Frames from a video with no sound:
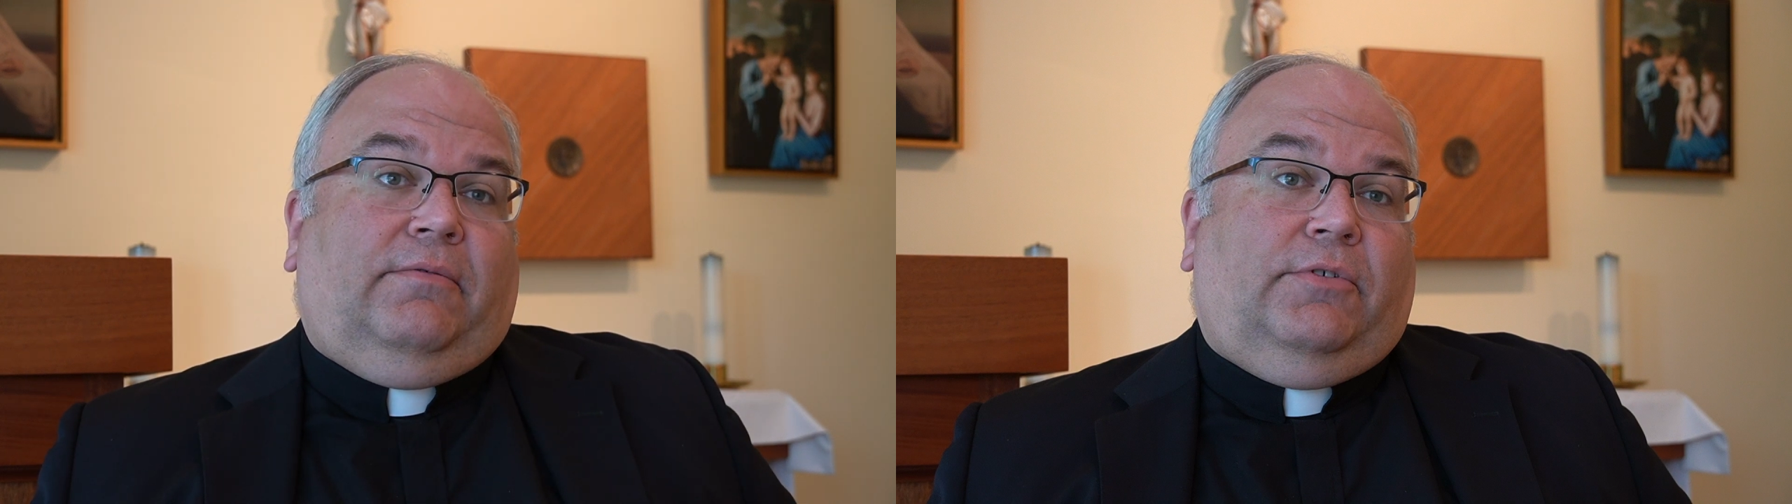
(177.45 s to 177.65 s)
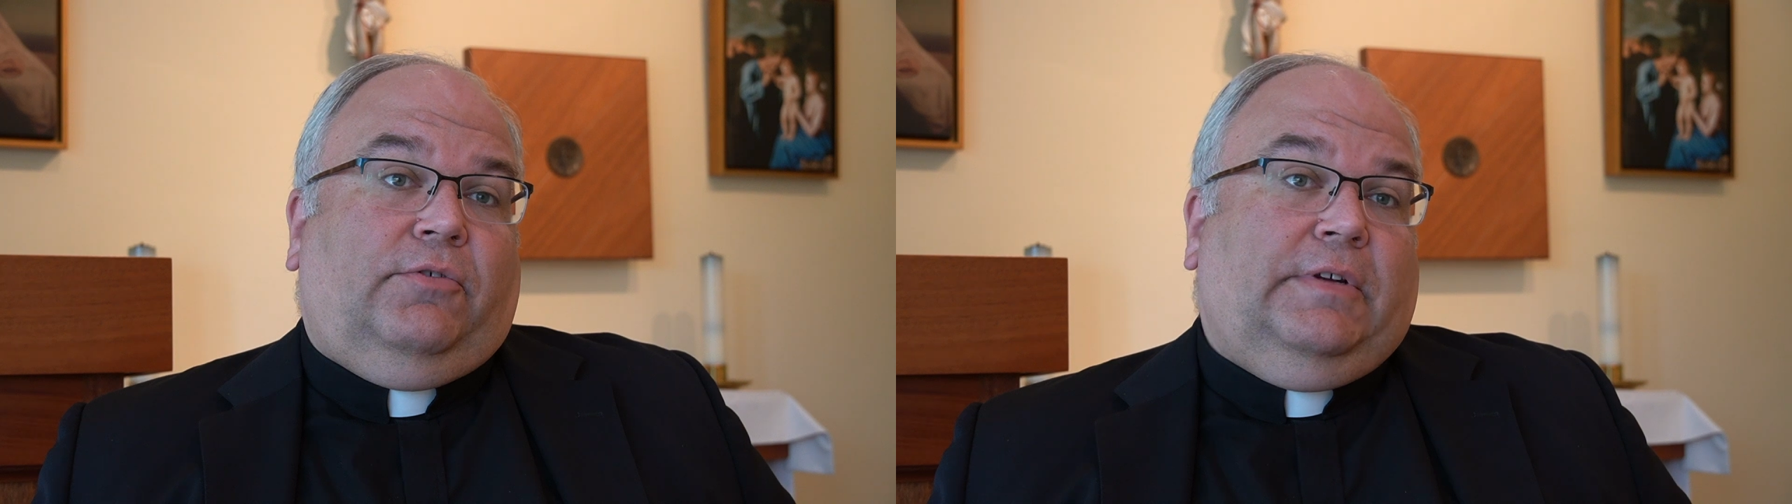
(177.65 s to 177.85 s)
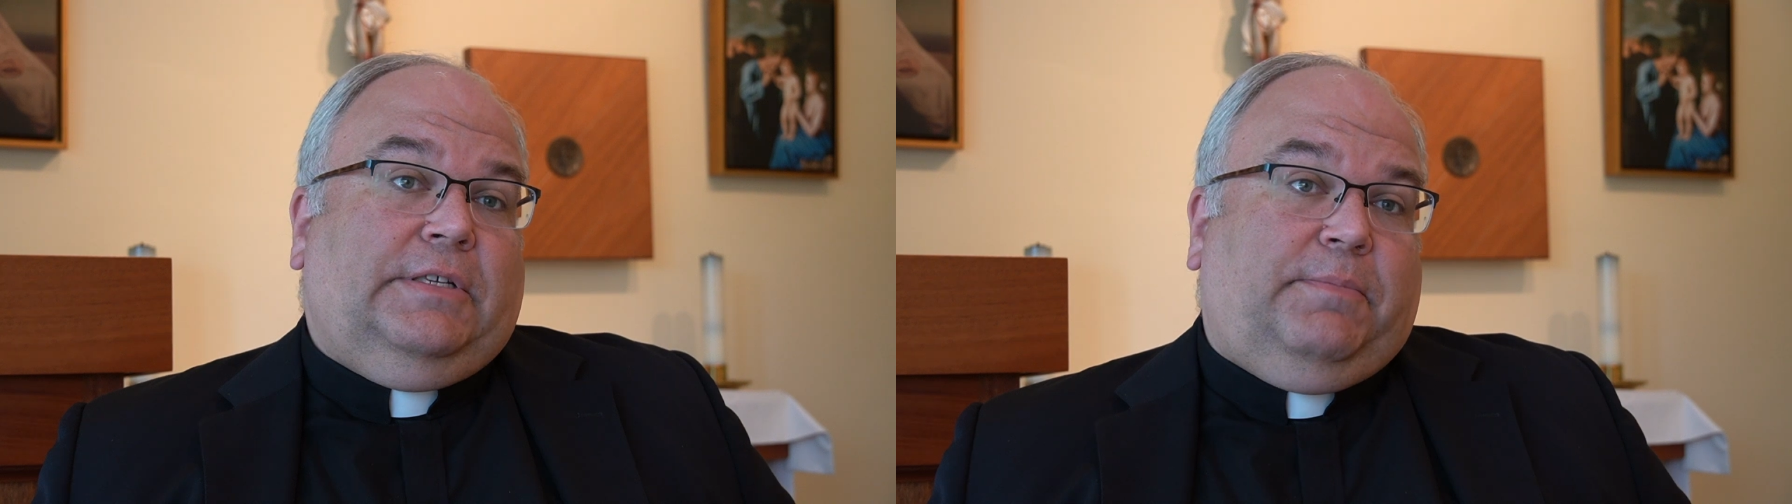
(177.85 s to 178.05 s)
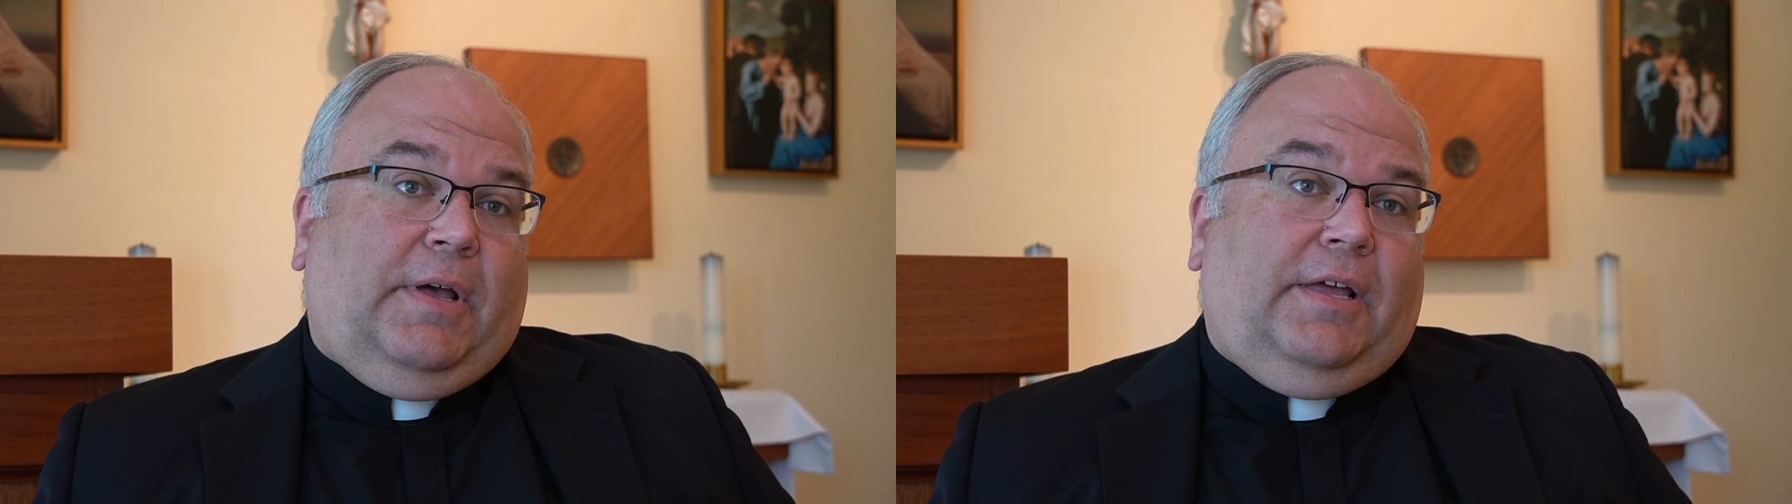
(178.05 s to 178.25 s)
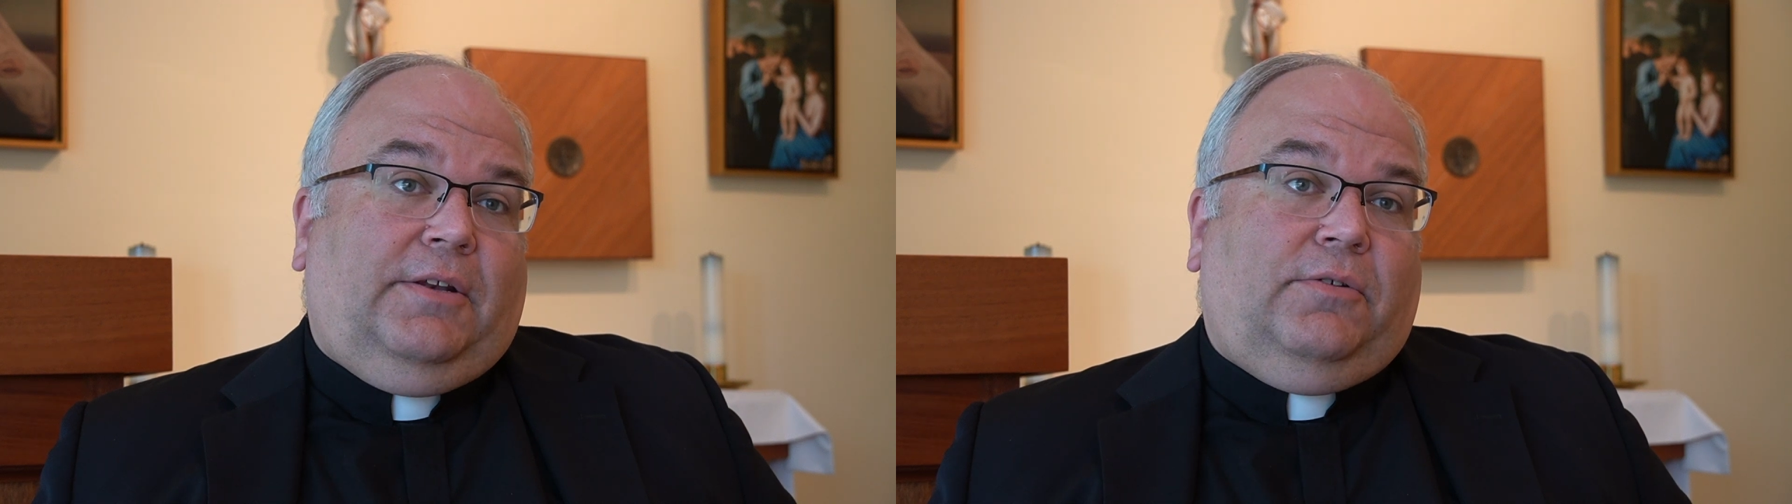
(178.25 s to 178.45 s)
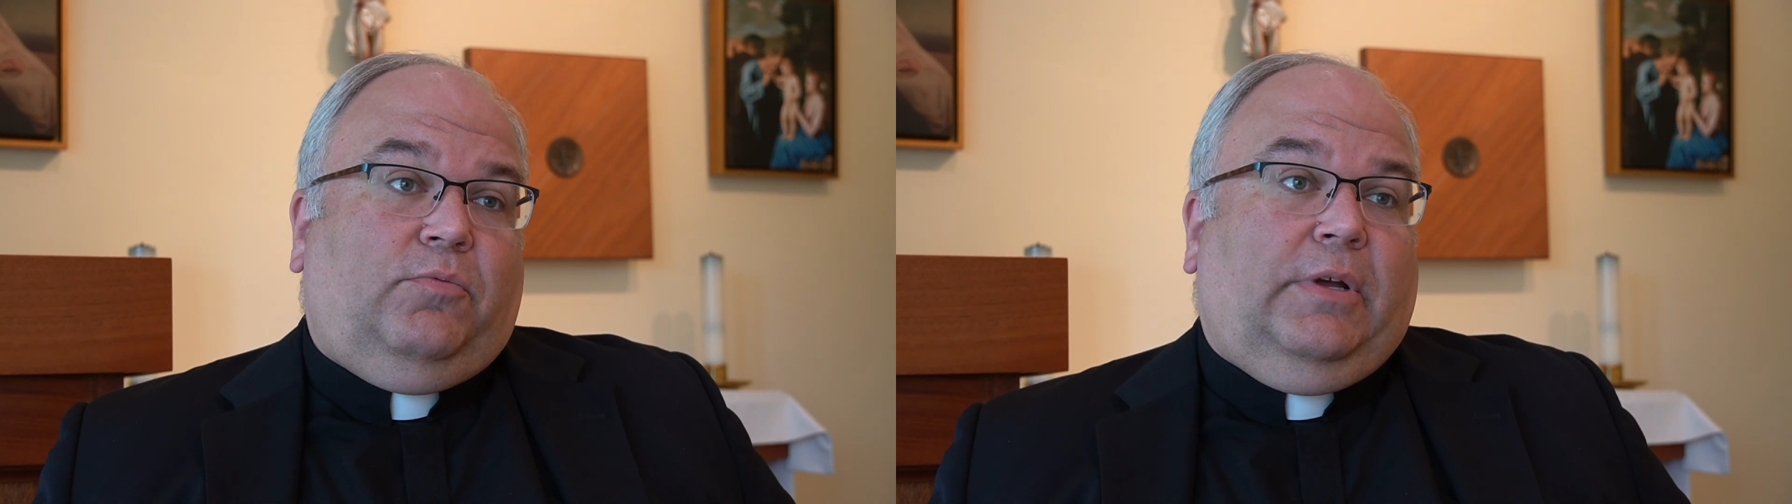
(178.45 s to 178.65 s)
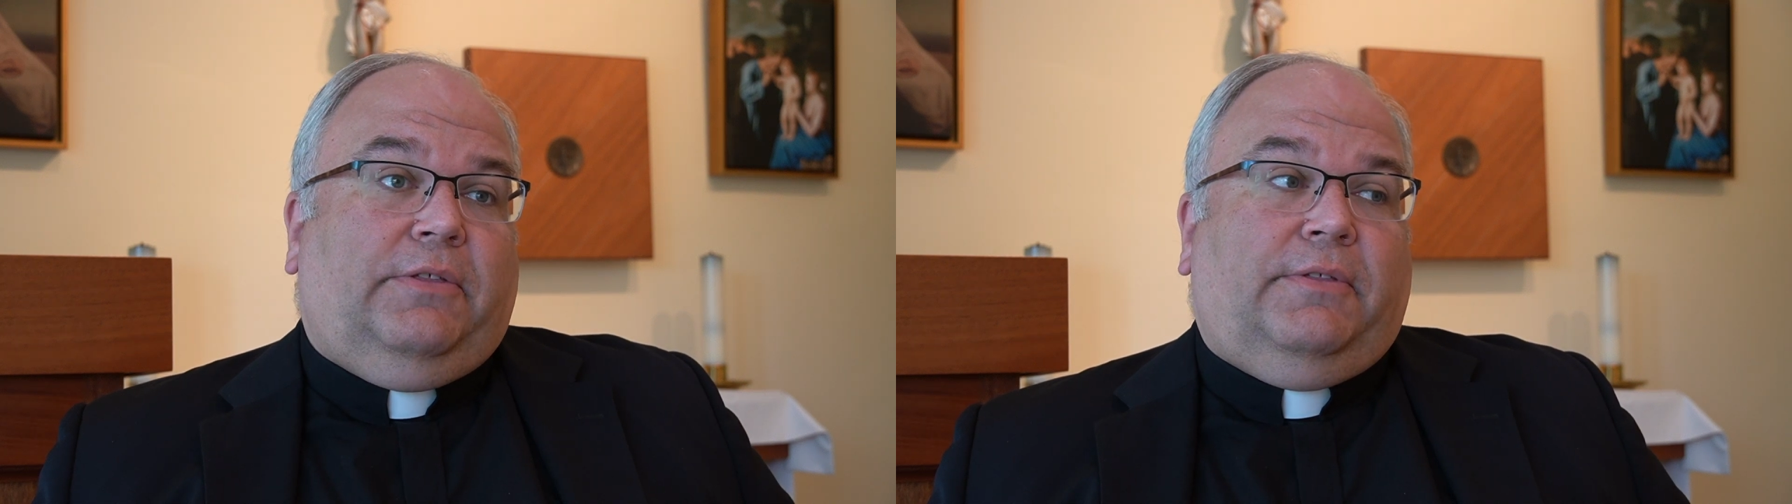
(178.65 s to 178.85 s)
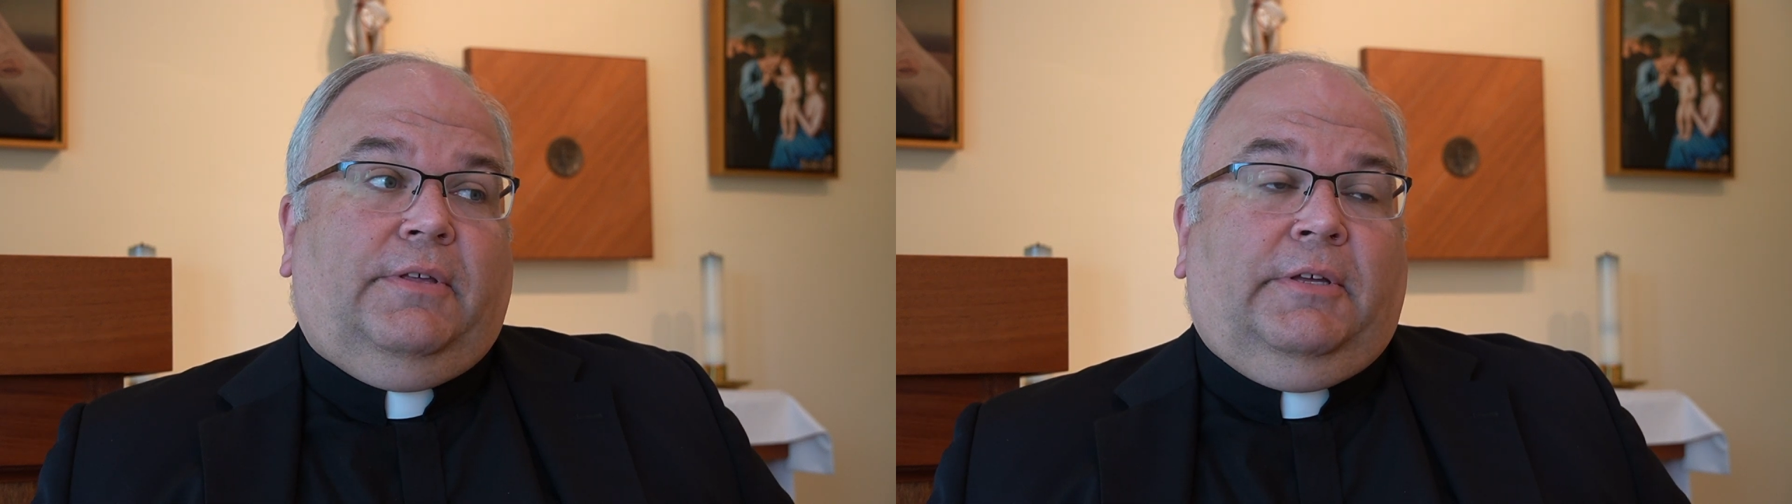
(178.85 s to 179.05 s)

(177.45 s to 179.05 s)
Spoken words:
to respond with